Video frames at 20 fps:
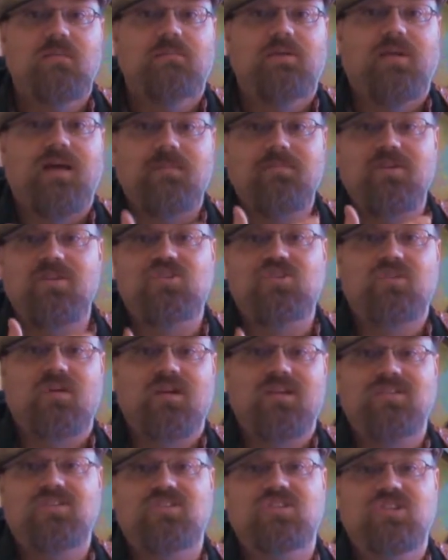but I've been
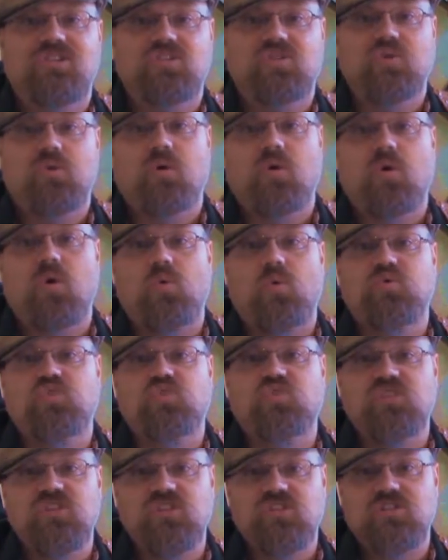trying to teach you a whole
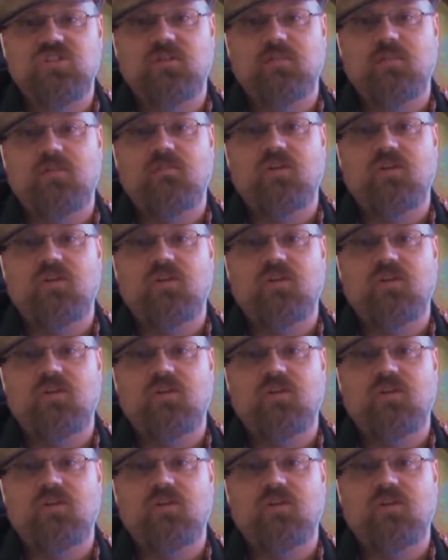system